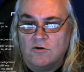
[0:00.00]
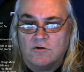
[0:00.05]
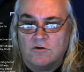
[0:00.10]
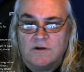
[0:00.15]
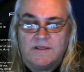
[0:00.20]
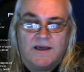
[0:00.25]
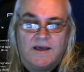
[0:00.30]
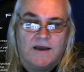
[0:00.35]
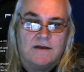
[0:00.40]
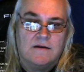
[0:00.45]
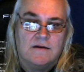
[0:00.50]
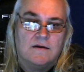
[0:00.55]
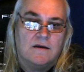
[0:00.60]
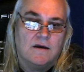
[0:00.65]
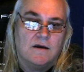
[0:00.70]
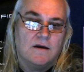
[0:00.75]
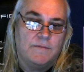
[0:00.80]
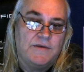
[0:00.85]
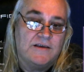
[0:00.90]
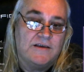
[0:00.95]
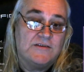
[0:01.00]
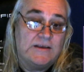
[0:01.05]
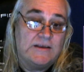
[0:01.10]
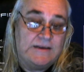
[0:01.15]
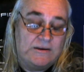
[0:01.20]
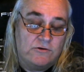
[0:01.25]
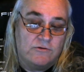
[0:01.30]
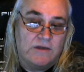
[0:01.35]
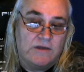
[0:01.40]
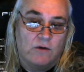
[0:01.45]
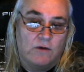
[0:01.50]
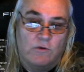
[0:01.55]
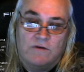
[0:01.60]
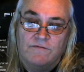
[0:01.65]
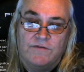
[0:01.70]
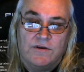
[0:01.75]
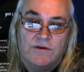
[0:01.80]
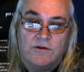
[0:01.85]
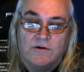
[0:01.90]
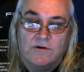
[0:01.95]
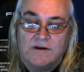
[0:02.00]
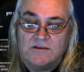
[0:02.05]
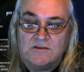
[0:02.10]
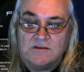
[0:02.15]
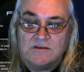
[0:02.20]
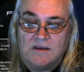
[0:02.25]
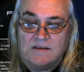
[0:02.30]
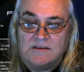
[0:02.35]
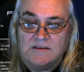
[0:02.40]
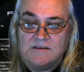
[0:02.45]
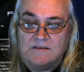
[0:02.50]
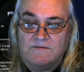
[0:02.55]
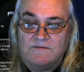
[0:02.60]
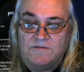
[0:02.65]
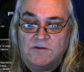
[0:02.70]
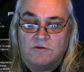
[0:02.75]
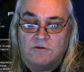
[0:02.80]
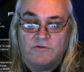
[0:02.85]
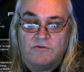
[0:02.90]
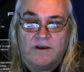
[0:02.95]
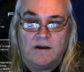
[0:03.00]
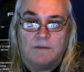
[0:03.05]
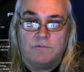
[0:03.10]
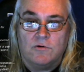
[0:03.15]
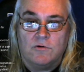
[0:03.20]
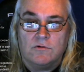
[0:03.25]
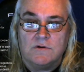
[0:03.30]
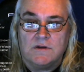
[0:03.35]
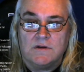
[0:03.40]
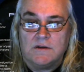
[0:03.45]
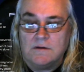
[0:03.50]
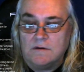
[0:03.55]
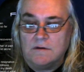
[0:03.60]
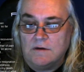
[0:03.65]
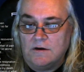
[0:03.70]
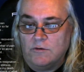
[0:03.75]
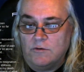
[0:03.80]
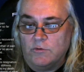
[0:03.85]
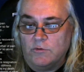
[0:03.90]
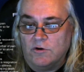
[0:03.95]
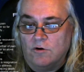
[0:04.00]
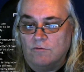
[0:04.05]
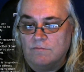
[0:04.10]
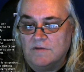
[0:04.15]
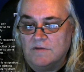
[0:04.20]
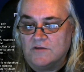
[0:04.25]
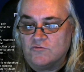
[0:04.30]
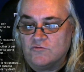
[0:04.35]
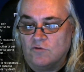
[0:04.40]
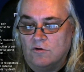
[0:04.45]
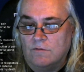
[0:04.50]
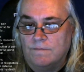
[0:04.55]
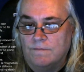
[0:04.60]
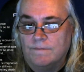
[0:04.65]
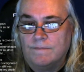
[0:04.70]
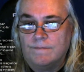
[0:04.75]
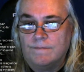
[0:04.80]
note of that because I did do that one video and I didn't feel right uploading it. Here we go. Let's roll.